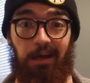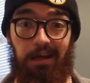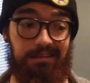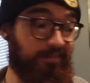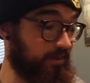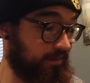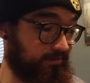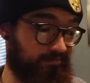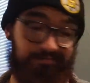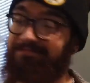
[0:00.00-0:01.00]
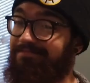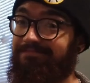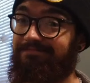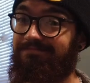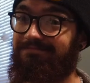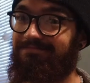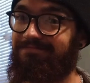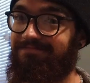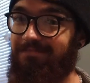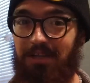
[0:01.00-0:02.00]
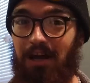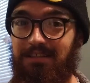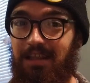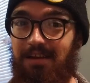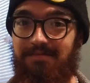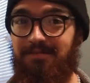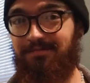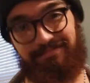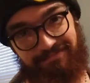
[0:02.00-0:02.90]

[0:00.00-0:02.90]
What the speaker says: God's everything. God is love.